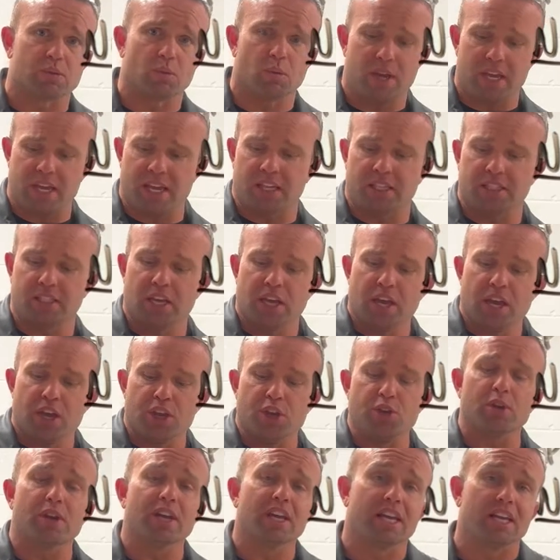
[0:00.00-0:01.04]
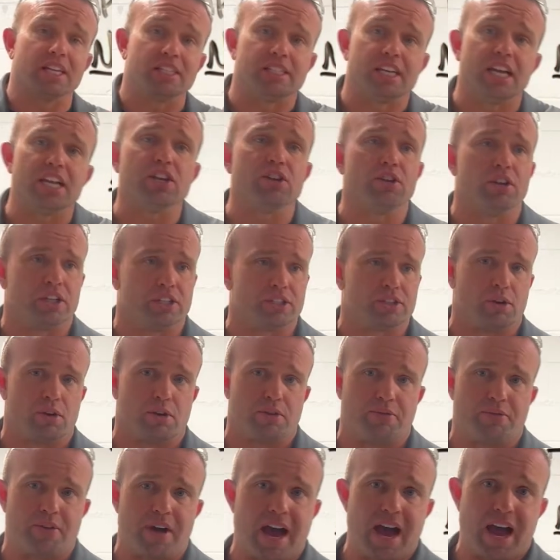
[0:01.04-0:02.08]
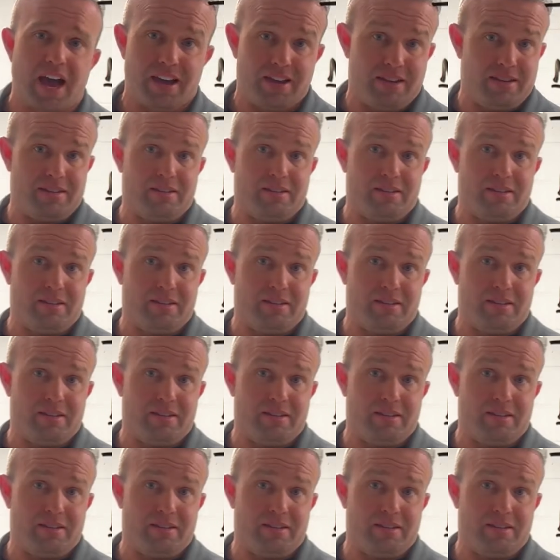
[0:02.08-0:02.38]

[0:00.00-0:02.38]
weeks, you can continue to certify.